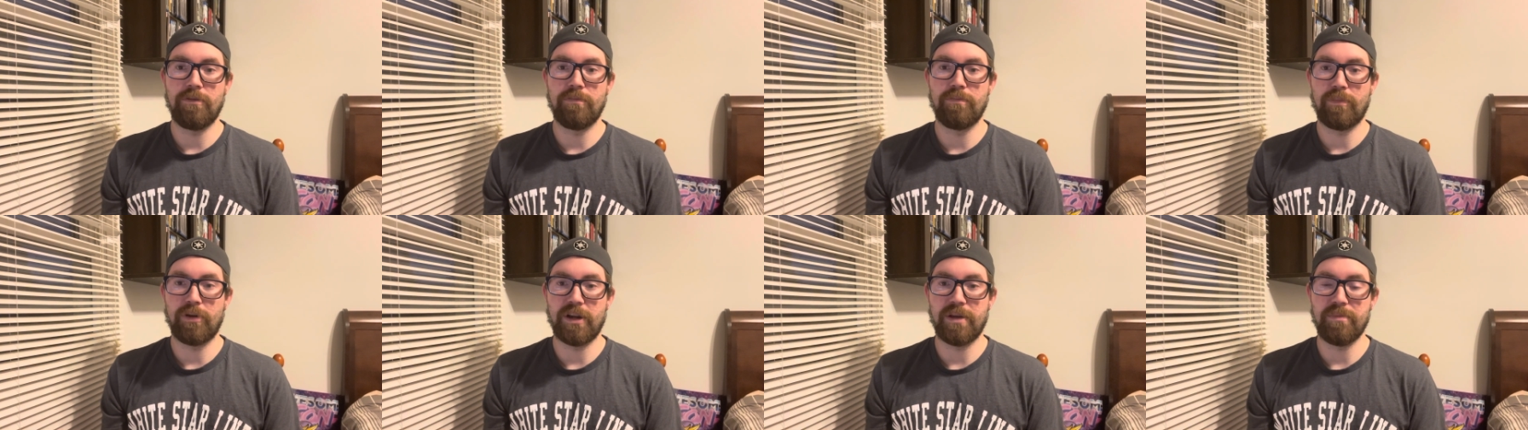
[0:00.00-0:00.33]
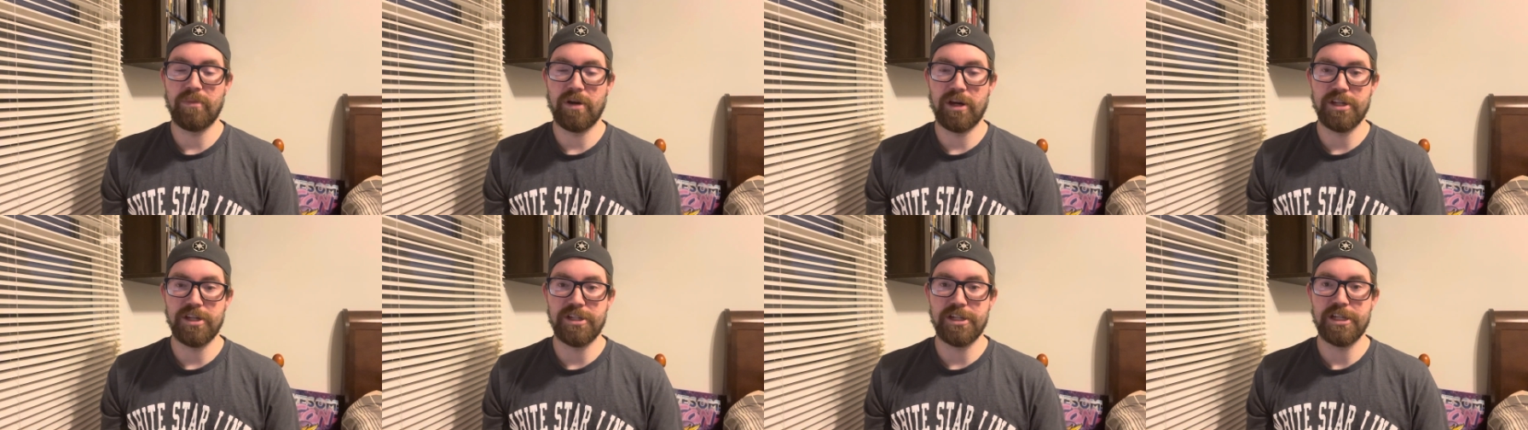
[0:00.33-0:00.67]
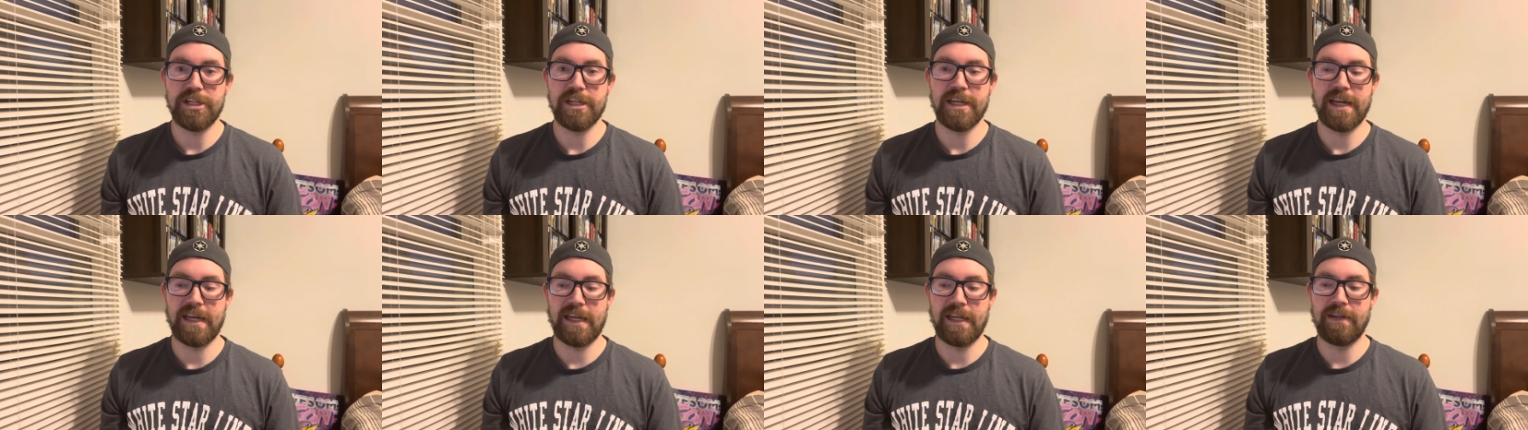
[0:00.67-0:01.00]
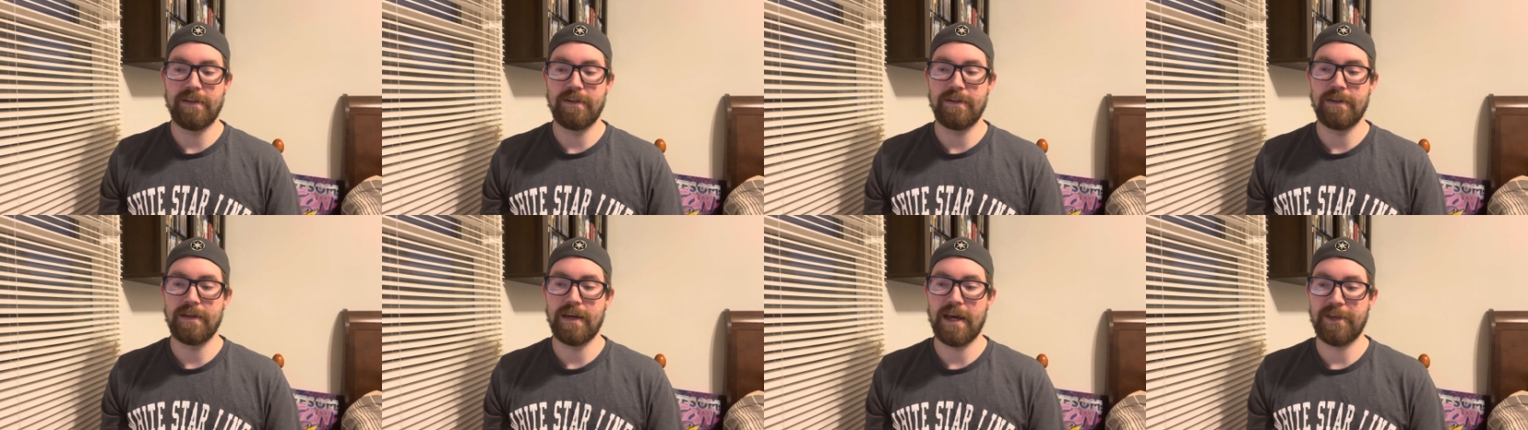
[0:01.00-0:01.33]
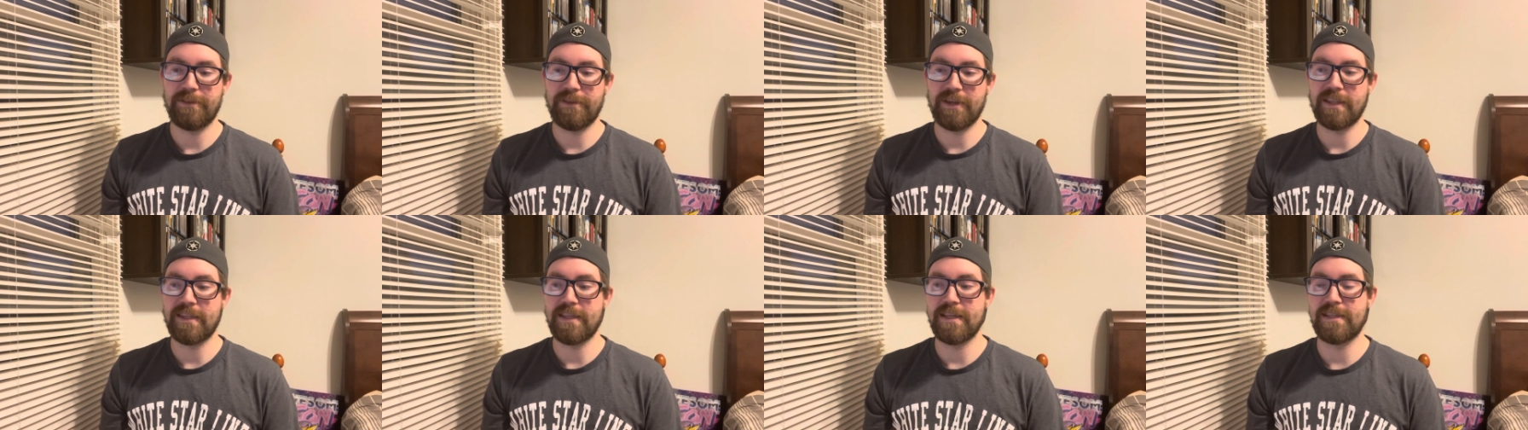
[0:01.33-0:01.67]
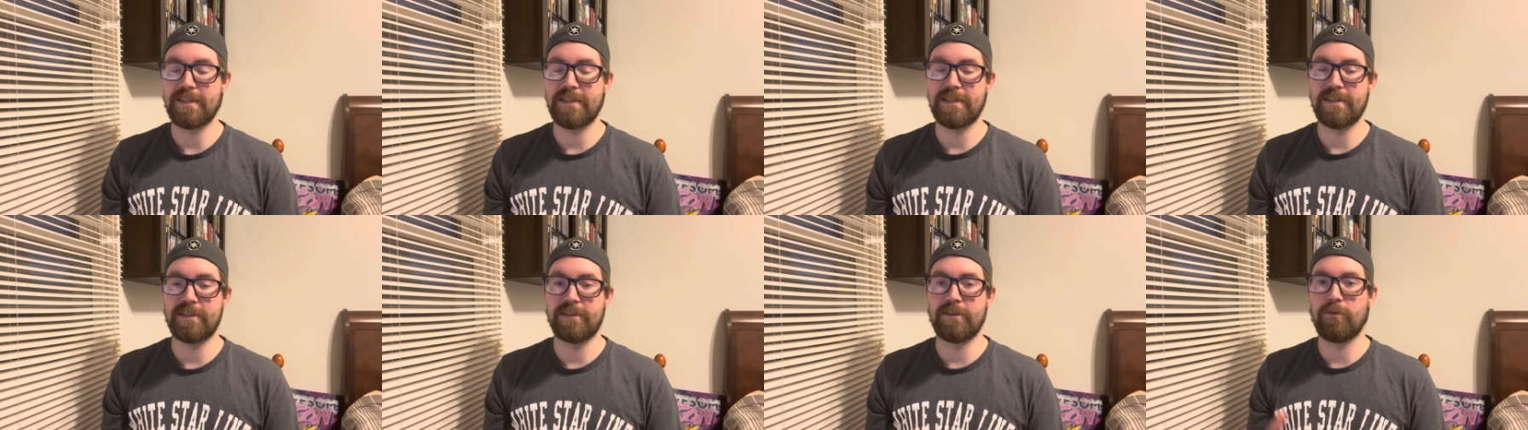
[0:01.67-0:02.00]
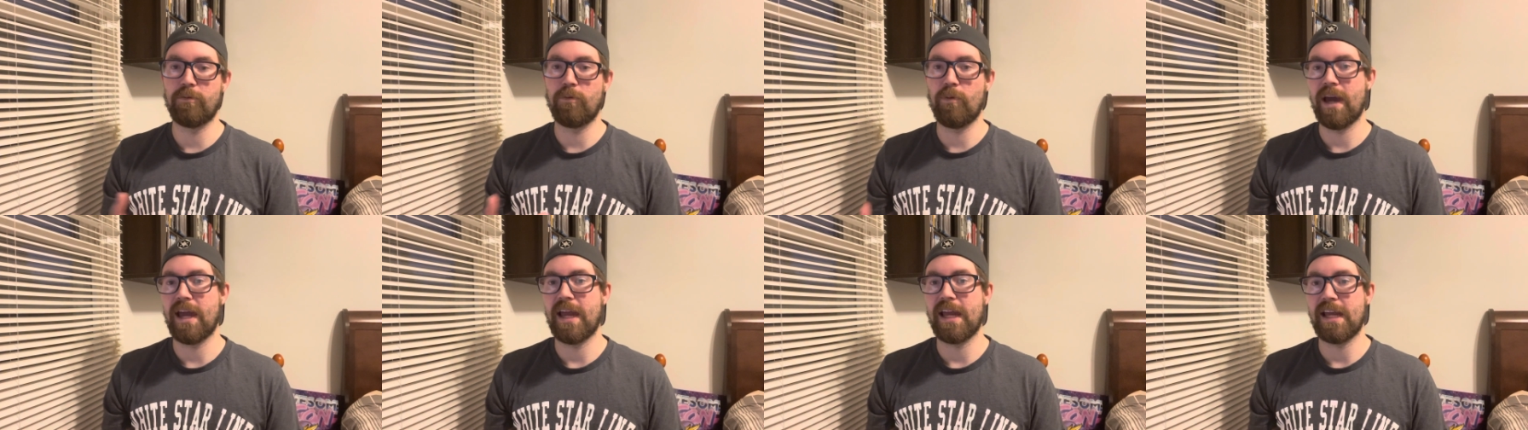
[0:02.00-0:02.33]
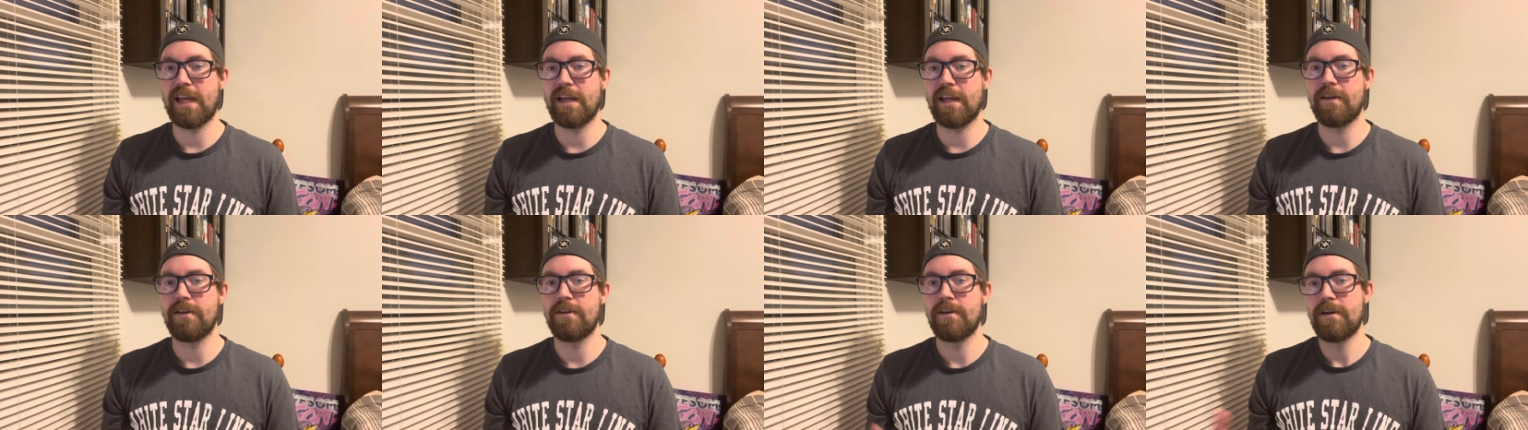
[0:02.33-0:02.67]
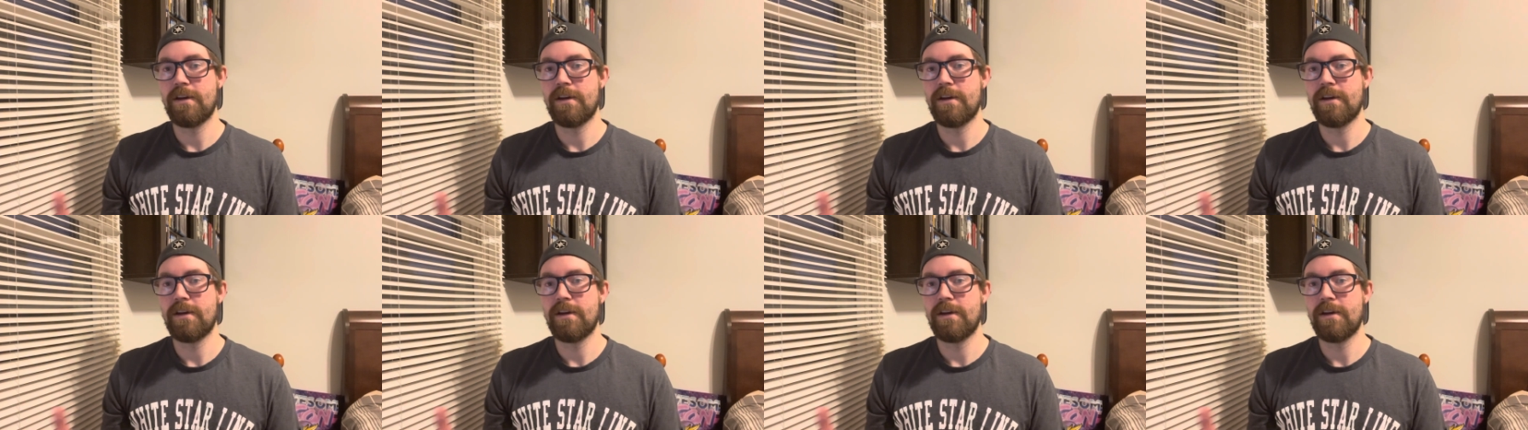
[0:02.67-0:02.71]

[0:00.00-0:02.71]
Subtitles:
pretty much, and I think this is the way